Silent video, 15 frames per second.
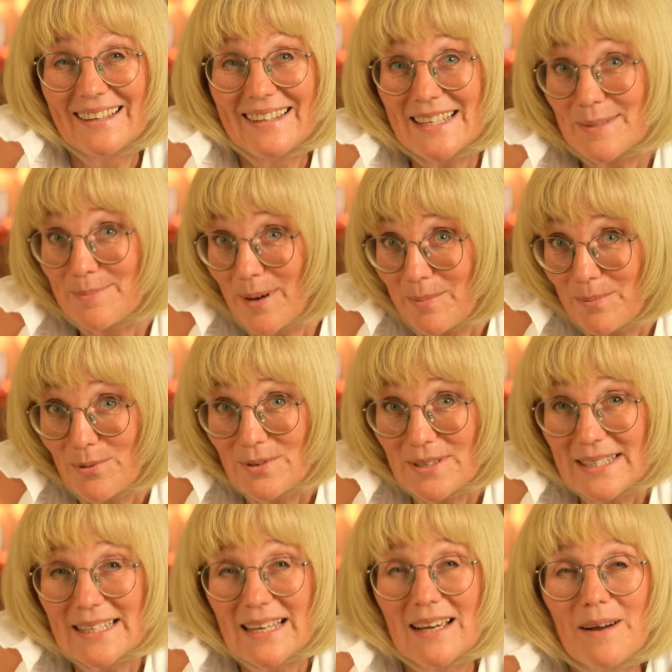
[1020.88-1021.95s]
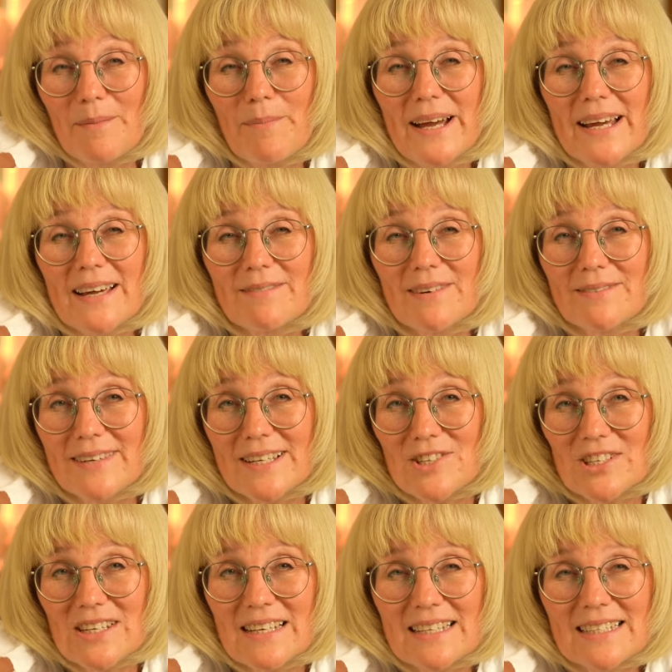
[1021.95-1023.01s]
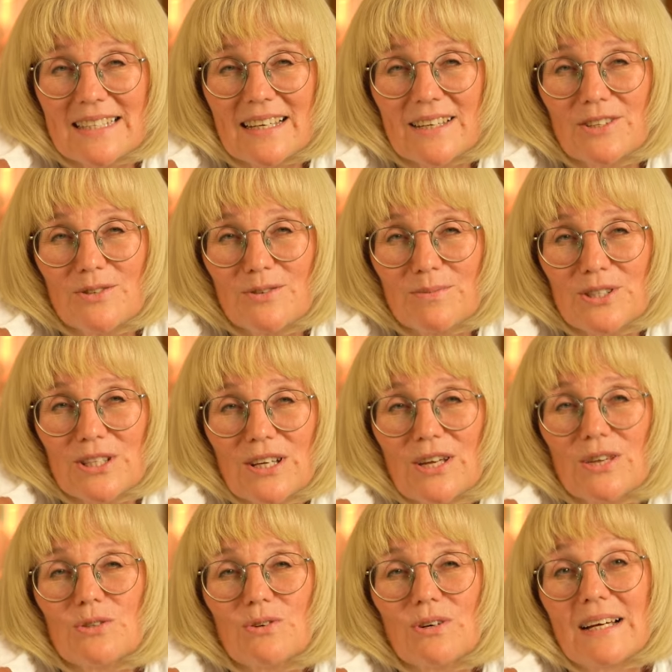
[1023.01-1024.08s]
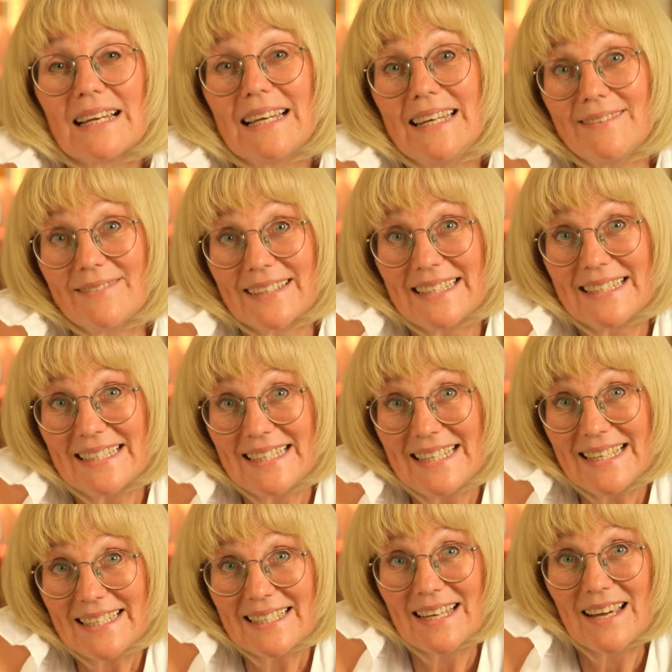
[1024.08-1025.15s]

These baboons may have eventually succumbed to liver disease,